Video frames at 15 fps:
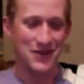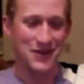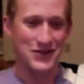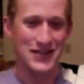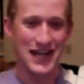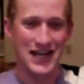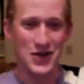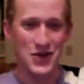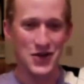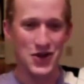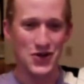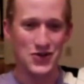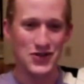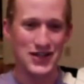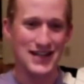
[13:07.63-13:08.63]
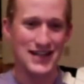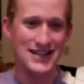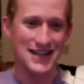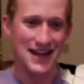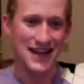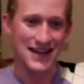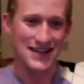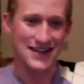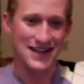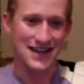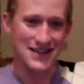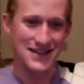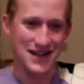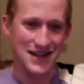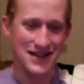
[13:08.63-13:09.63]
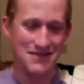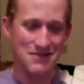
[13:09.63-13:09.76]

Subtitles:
techno coaching as it is.